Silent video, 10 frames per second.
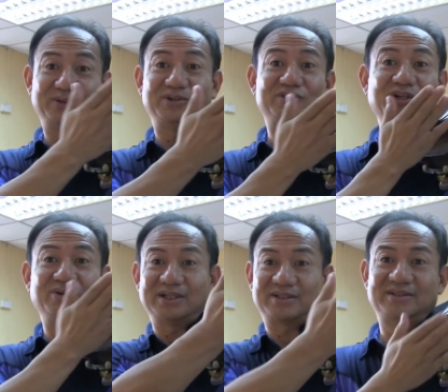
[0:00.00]
to your
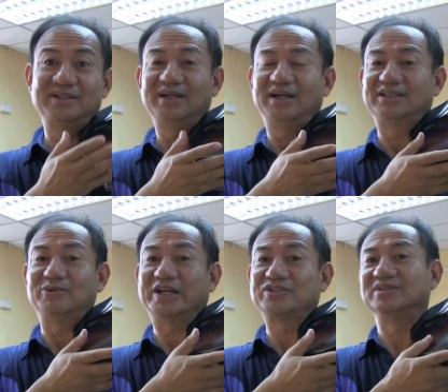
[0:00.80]
shoulders
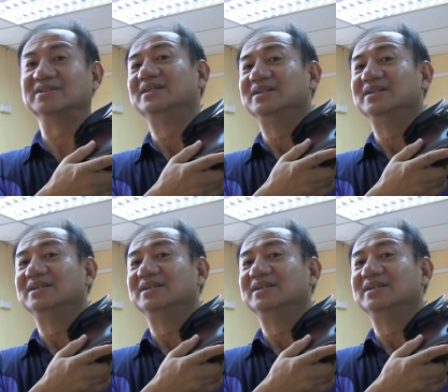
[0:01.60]
direction.